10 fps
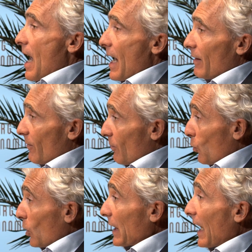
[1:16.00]
and
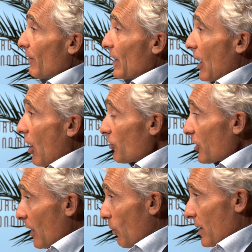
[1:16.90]
what are the
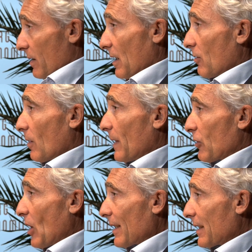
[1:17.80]
consequences of
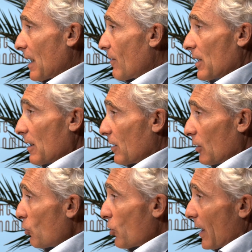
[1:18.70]
adjusting this
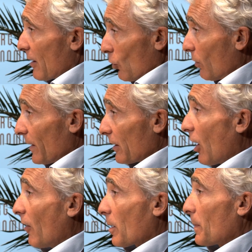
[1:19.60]
institution, as often
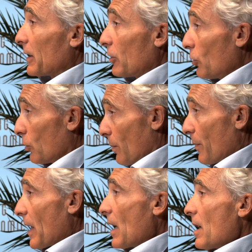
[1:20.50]
governments do.
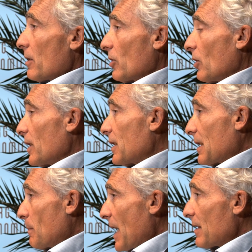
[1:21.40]
So it's
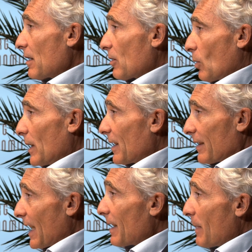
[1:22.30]
a basis to
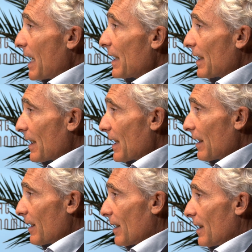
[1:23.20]
understand many
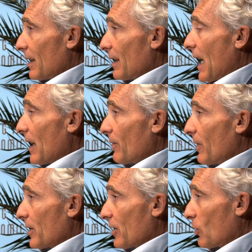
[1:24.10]
real life
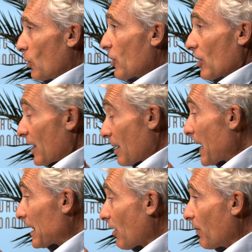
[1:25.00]
situations. As a matter of